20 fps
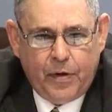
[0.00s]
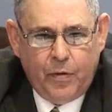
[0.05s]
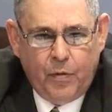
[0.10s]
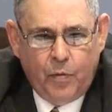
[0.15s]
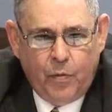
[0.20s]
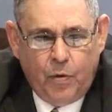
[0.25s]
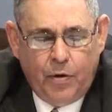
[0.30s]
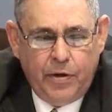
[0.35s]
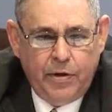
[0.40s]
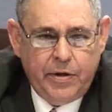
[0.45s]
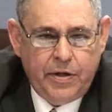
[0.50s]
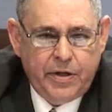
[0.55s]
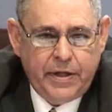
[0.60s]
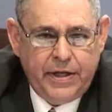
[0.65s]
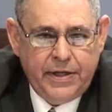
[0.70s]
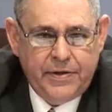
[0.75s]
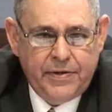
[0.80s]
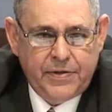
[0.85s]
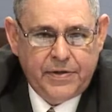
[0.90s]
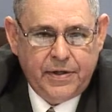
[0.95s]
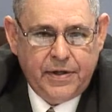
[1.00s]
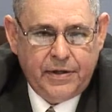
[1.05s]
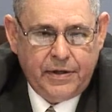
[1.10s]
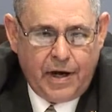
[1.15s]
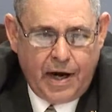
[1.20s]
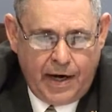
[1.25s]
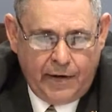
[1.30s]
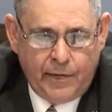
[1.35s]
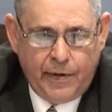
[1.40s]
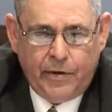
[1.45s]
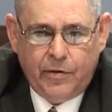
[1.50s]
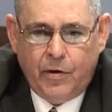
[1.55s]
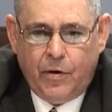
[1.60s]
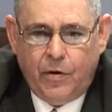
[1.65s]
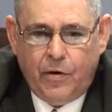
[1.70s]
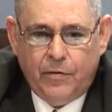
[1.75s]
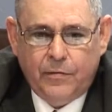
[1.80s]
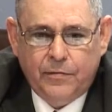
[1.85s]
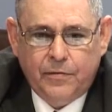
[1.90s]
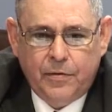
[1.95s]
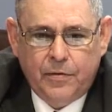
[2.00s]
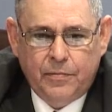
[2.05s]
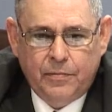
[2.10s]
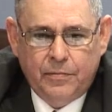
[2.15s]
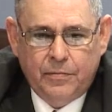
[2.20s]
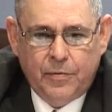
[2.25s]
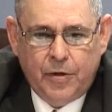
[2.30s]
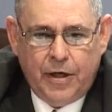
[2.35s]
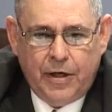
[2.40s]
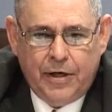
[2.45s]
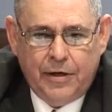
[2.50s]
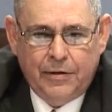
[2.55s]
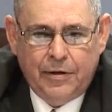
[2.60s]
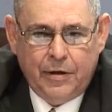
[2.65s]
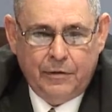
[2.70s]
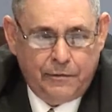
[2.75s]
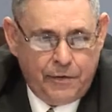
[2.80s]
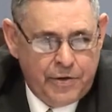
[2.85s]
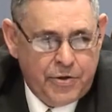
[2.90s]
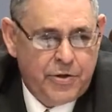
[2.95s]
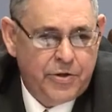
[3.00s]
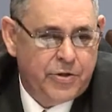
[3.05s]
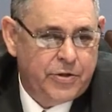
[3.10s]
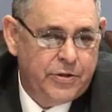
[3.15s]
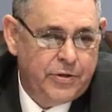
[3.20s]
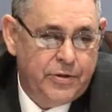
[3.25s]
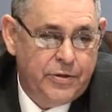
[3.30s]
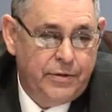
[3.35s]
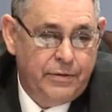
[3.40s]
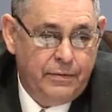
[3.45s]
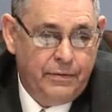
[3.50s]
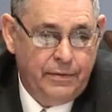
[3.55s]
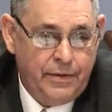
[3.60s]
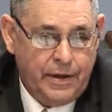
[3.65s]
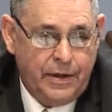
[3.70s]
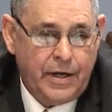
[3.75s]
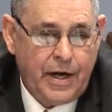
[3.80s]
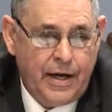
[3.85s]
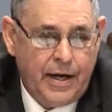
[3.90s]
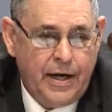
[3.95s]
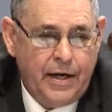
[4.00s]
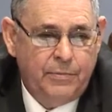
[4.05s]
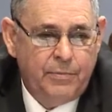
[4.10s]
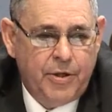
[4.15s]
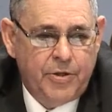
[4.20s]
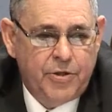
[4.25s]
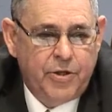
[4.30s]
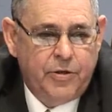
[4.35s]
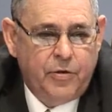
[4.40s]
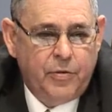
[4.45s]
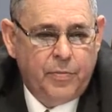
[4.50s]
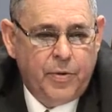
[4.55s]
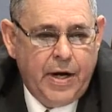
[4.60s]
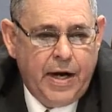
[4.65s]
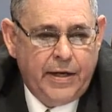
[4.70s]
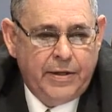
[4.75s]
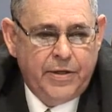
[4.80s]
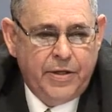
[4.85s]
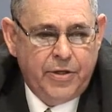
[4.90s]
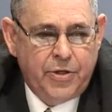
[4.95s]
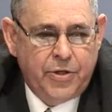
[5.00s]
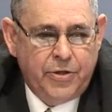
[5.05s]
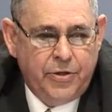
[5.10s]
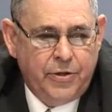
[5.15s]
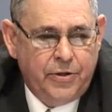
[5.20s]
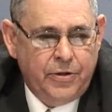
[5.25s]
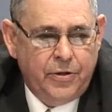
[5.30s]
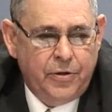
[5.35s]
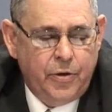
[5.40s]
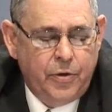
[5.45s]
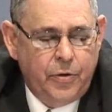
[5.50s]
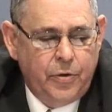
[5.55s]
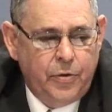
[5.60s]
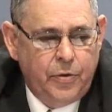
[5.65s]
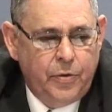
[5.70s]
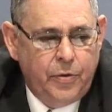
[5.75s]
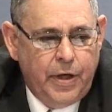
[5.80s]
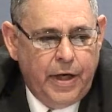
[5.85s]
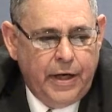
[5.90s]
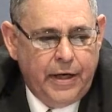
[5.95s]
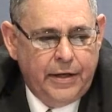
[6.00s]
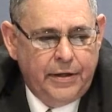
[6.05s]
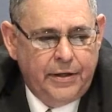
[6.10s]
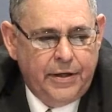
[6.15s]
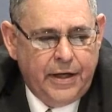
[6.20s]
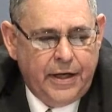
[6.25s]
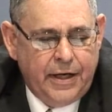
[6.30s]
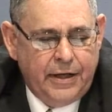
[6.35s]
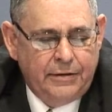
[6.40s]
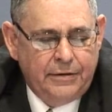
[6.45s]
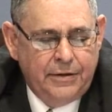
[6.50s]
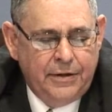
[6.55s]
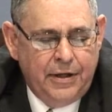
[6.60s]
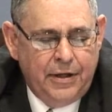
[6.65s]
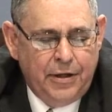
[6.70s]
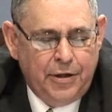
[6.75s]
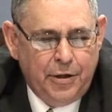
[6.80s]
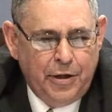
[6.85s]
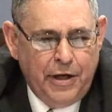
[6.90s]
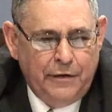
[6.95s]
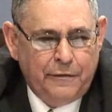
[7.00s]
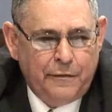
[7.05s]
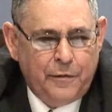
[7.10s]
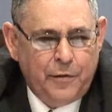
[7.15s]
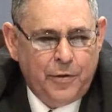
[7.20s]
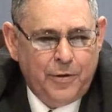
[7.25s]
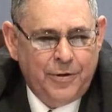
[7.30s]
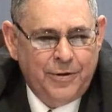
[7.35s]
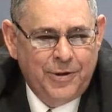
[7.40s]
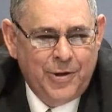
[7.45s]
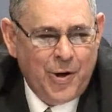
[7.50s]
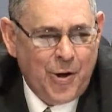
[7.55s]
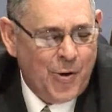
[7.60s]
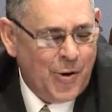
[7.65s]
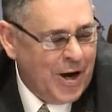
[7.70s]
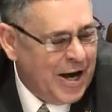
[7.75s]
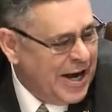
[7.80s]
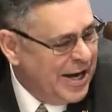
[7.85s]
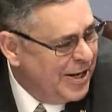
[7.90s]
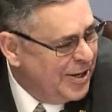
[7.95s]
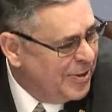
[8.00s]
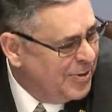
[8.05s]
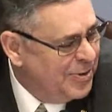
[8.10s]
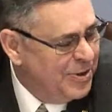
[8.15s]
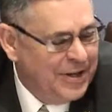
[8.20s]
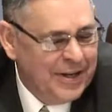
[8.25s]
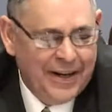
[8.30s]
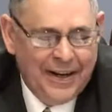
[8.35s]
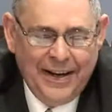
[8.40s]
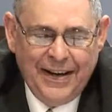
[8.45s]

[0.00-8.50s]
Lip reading: One of the things that I recall from a physician that I had, my general practitioner, who had left for Ohio